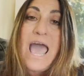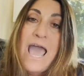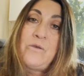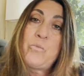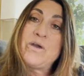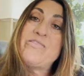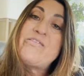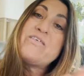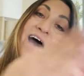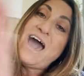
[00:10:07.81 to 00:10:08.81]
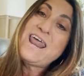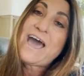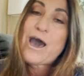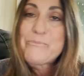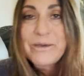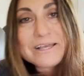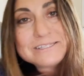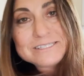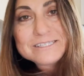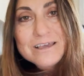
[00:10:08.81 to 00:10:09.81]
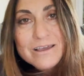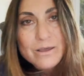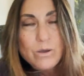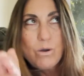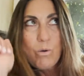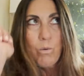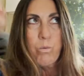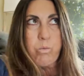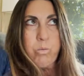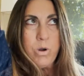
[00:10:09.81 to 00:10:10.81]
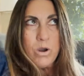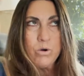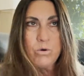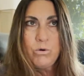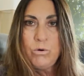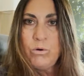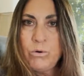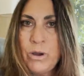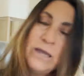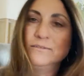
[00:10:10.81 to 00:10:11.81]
And when that happens, woo,